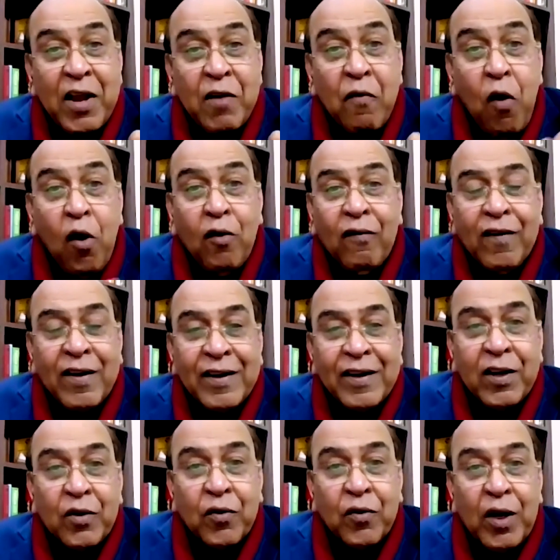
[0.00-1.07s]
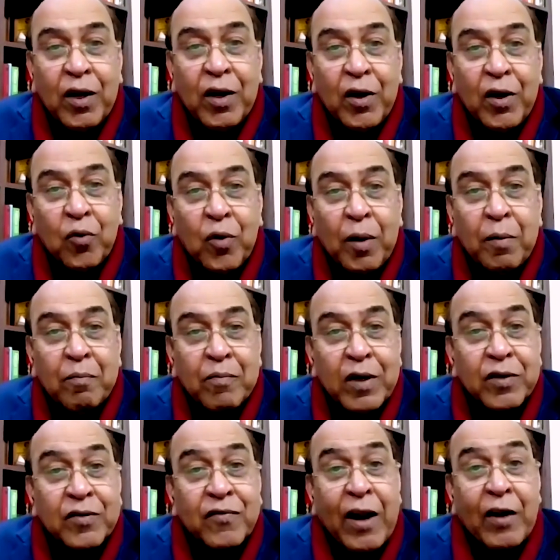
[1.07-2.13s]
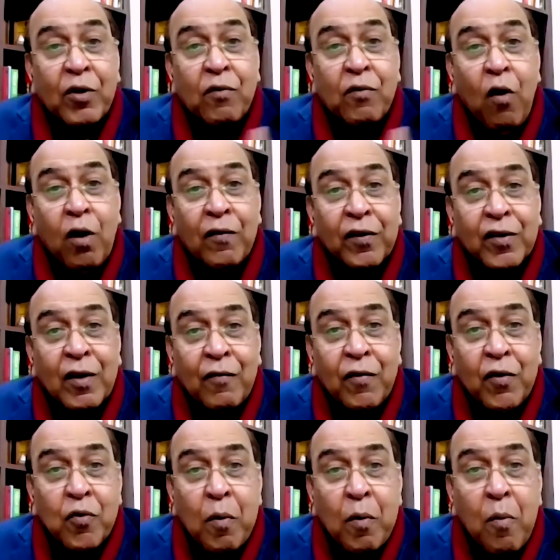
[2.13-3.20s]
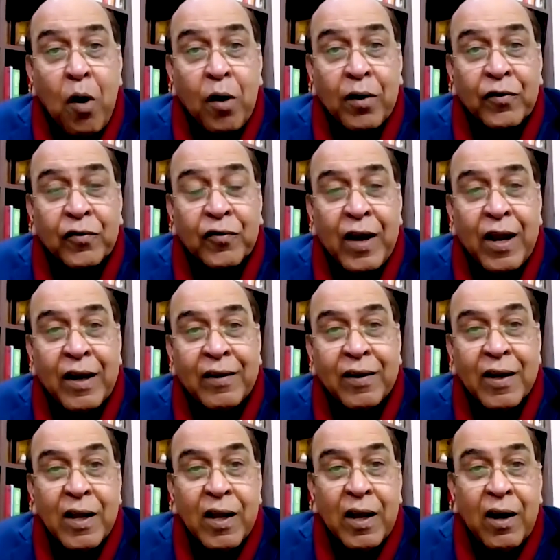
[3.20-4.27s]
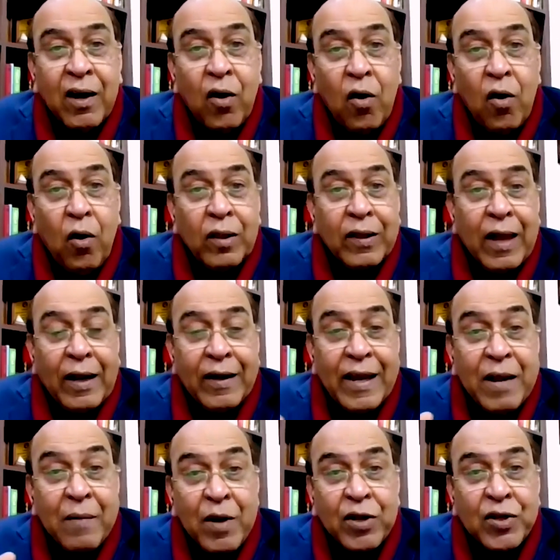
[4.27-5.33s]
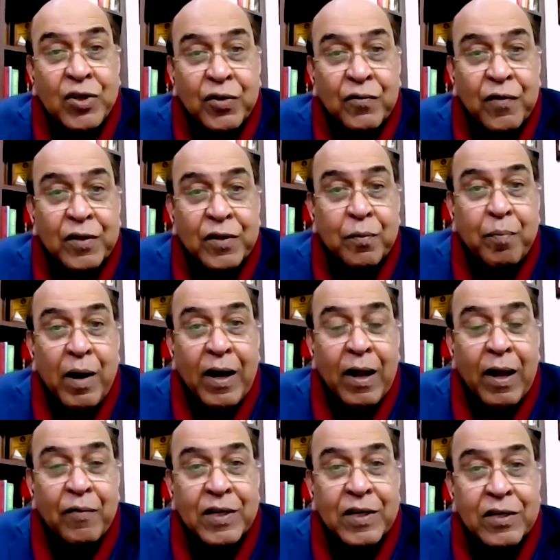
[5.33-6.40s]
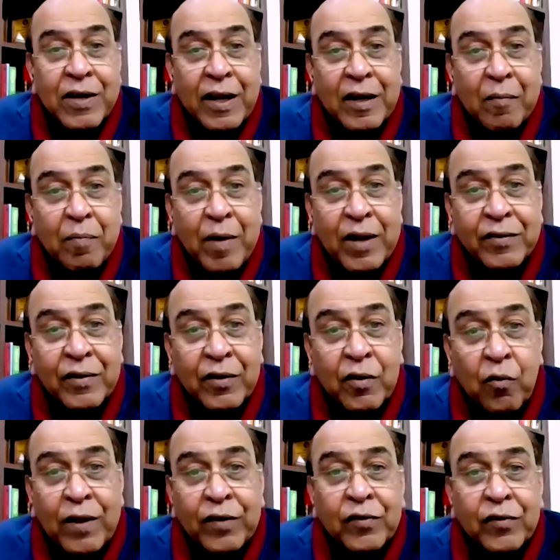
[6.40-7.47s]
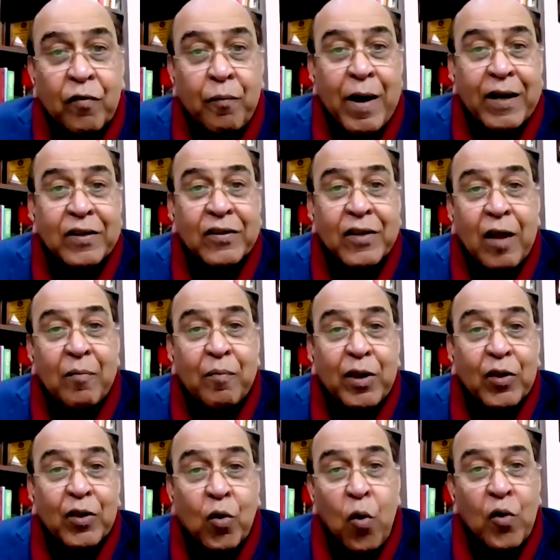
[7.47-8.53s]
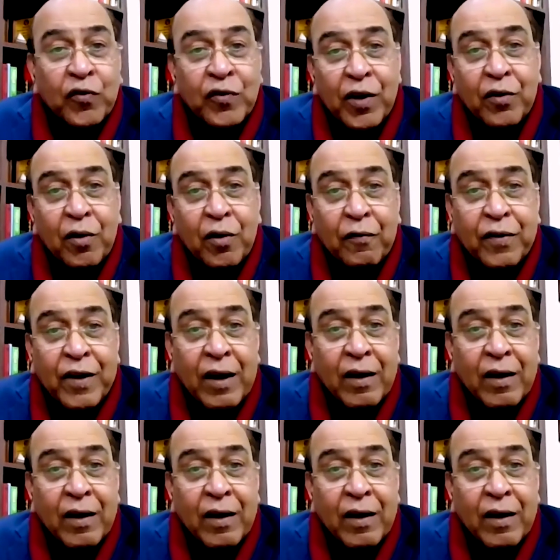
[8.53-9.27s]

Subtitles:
evolved into a is trying to evolve itself into a modern state. All that image with buildup which has taken place in the west of Pakistan, being the core center of